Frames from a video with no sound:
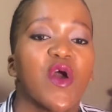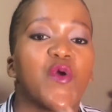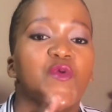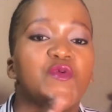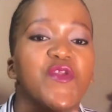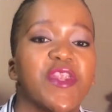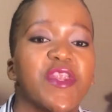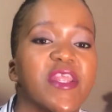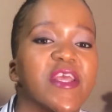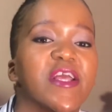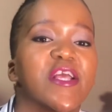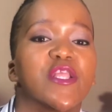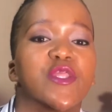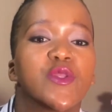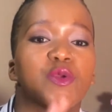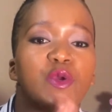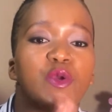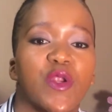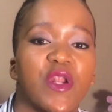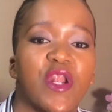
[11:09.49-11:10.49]
We need
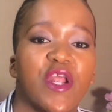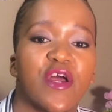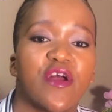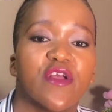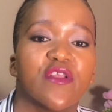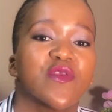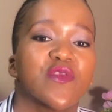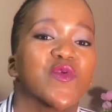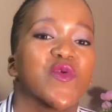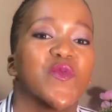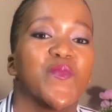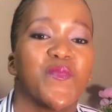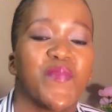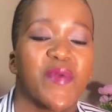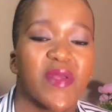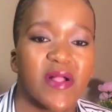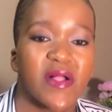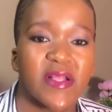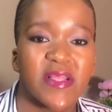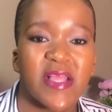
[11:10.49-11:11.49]
to learn to
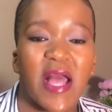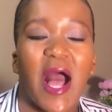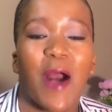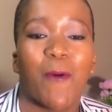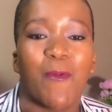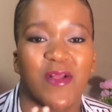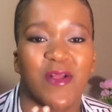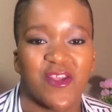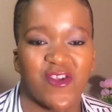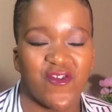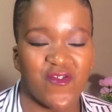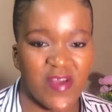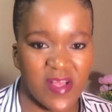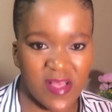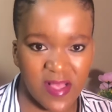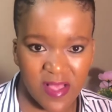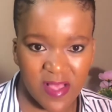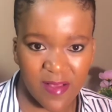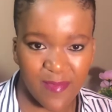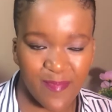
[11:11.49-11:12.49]
build our
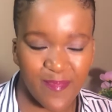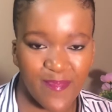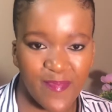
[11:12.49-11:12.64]
trust.